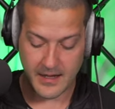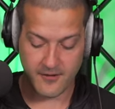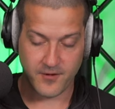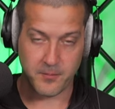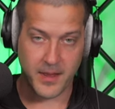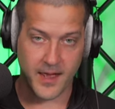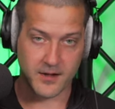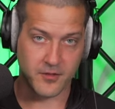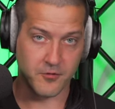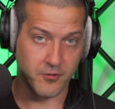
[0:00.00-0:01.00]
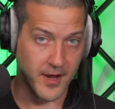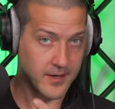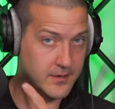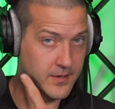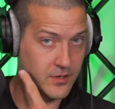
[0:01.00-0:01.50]
If I pan to the
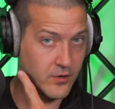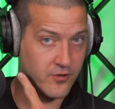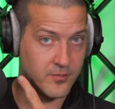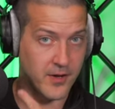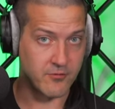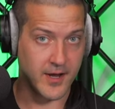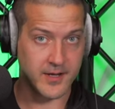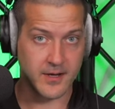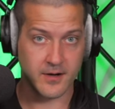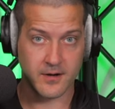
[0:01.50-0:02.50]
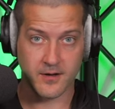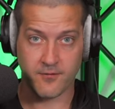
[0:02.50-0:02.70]
right, it goes to my right ear.